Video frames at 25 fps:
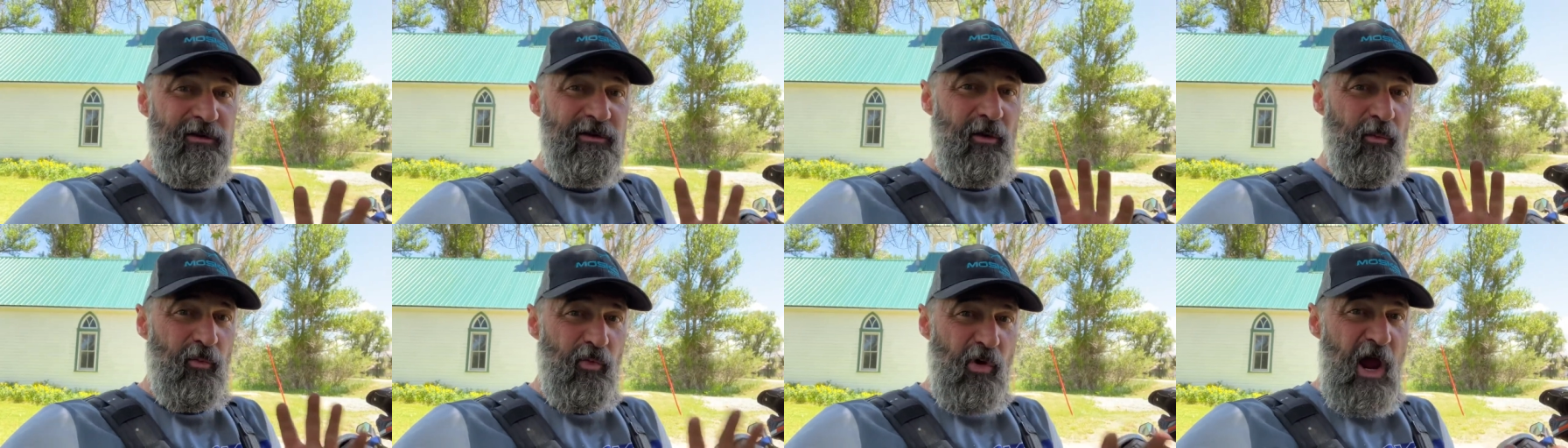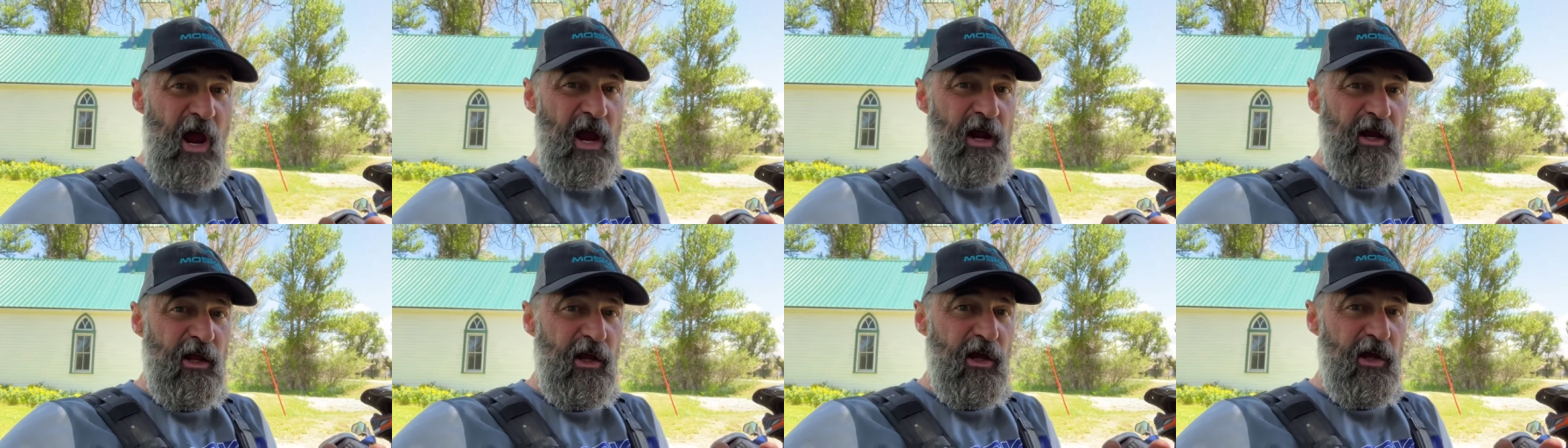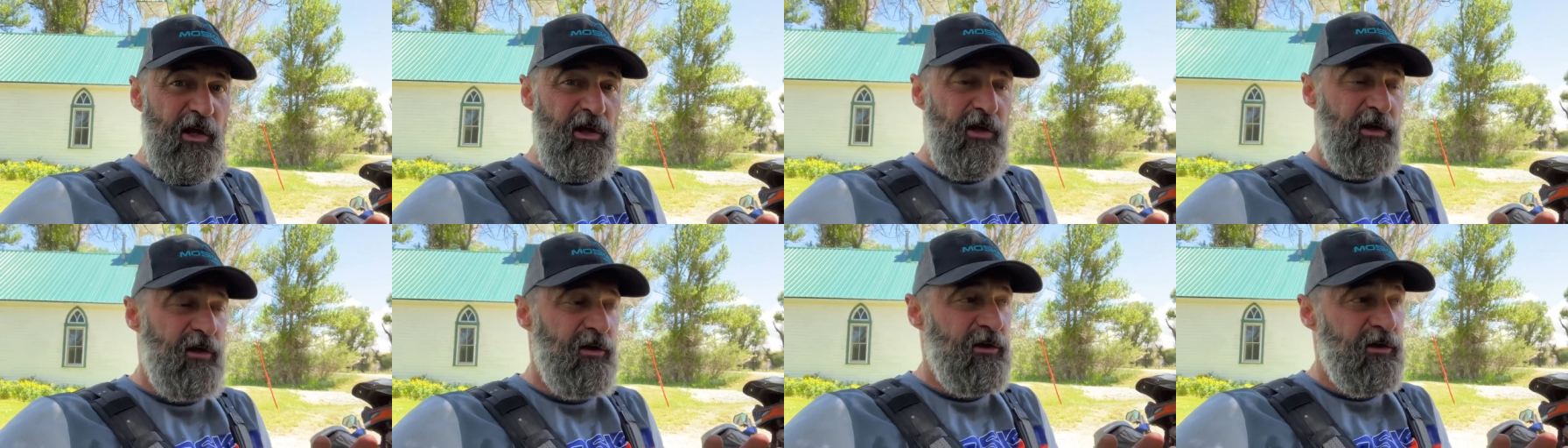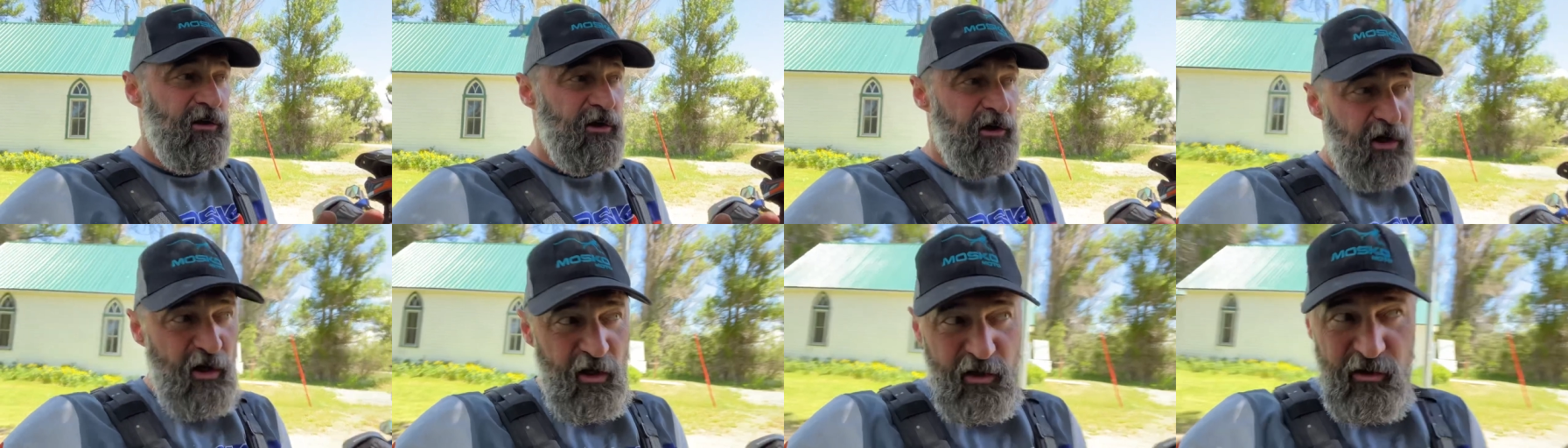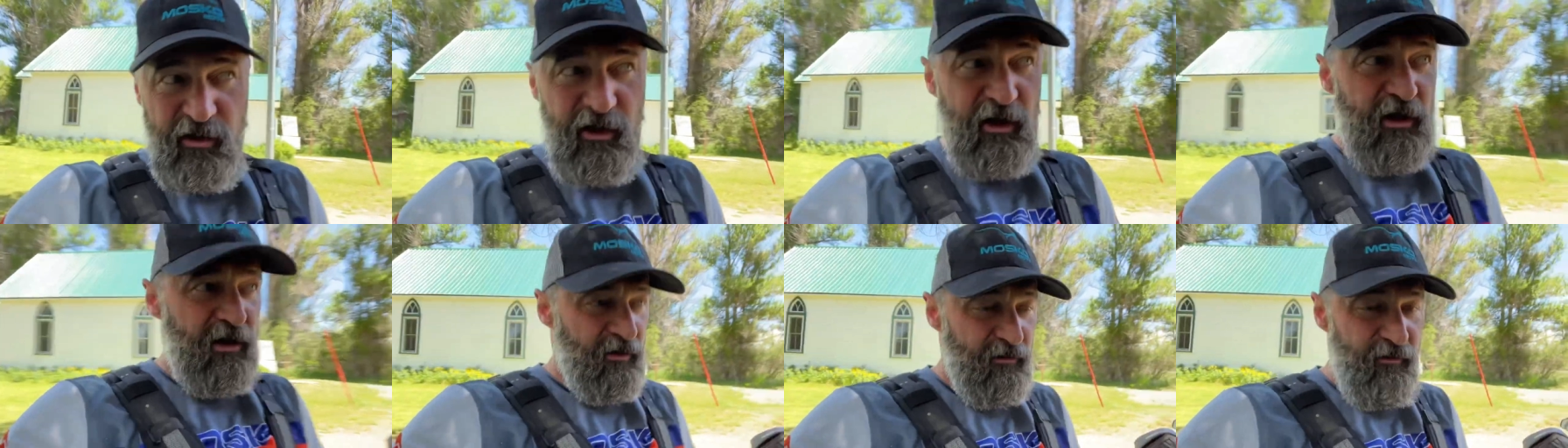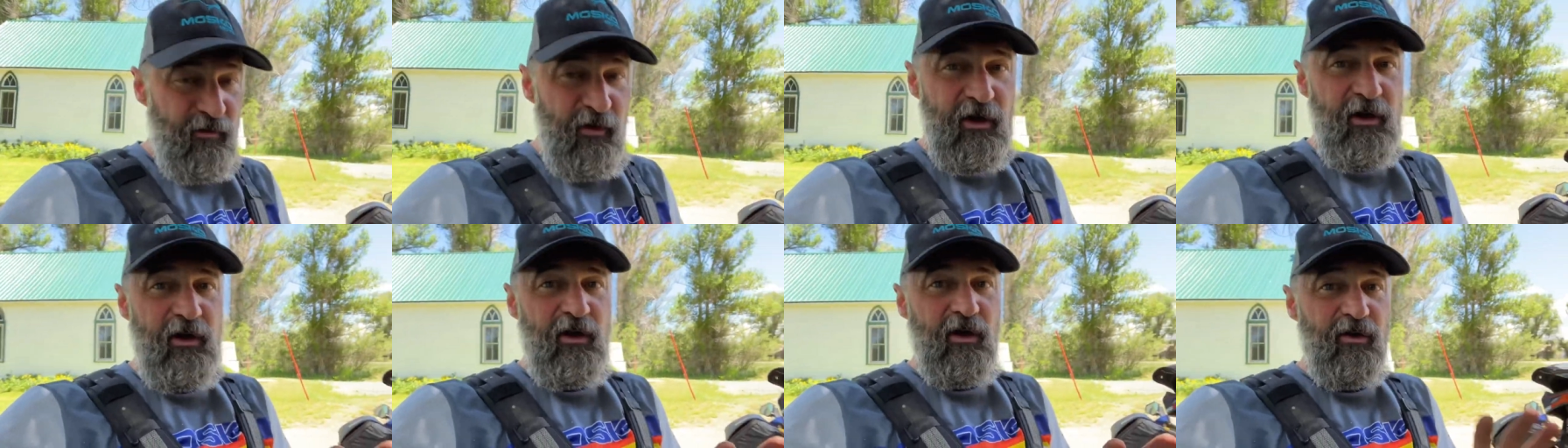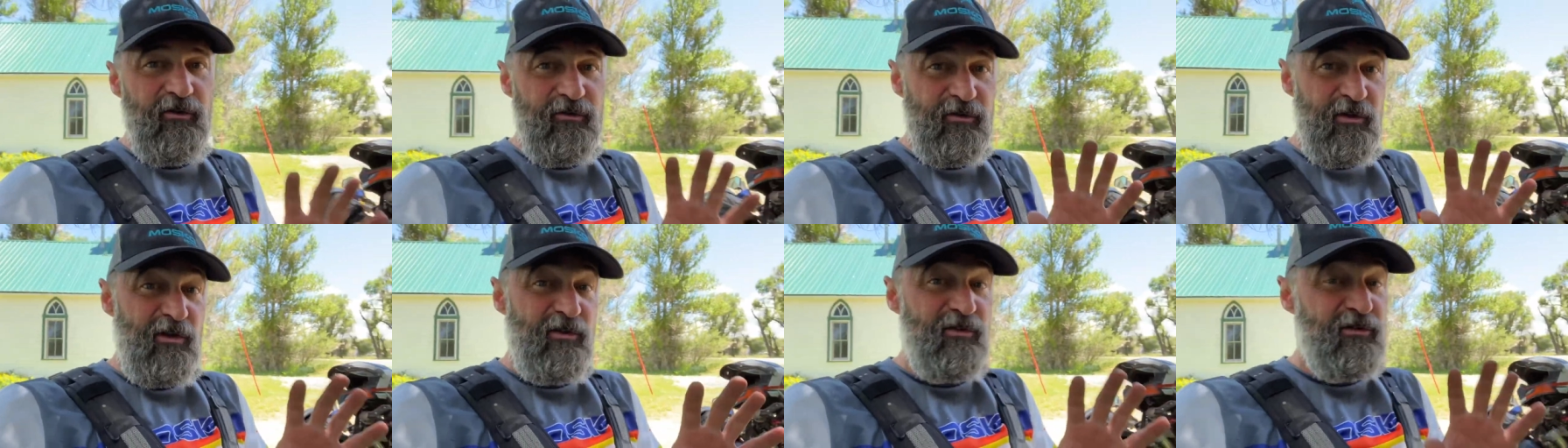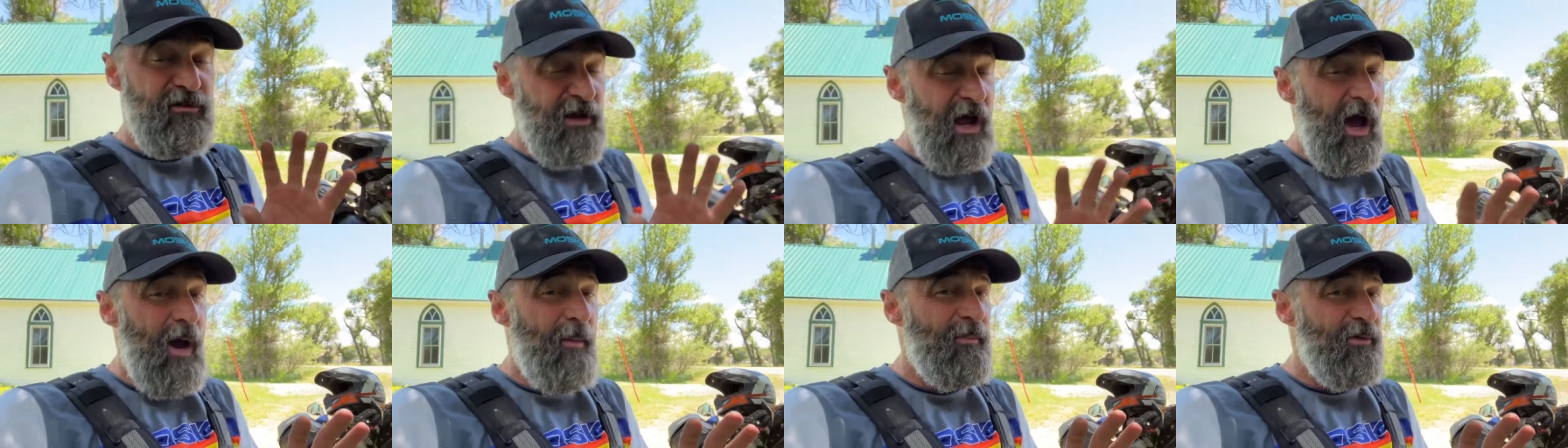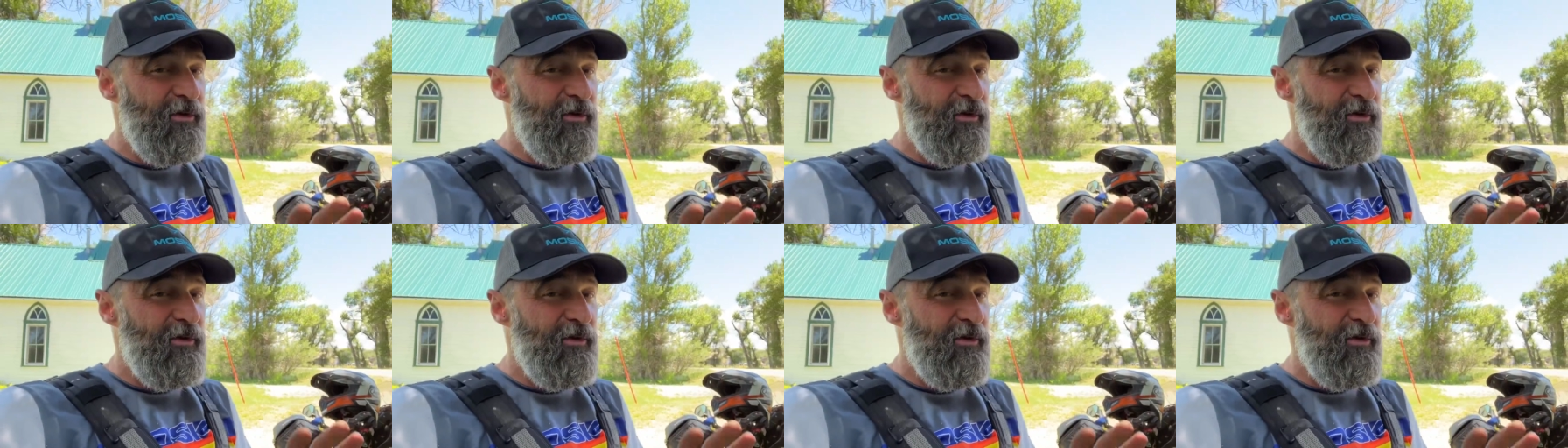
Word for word: I'm riding and taking videos. I'll stop